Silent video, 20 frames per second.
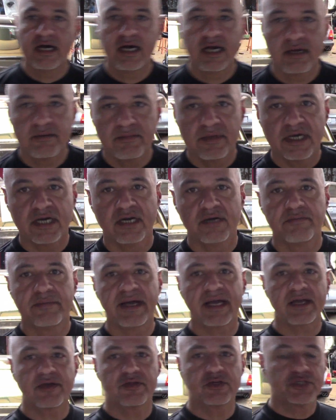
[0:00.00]
I'm
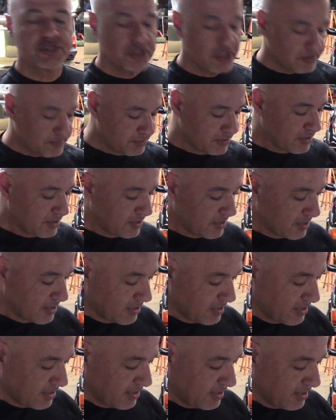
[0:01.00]
back at the shop.
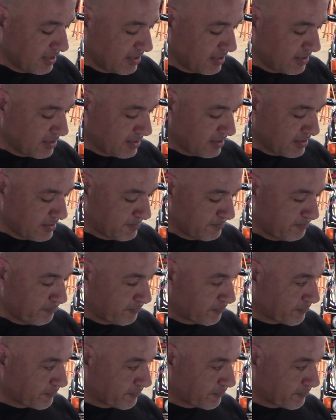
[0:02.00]
So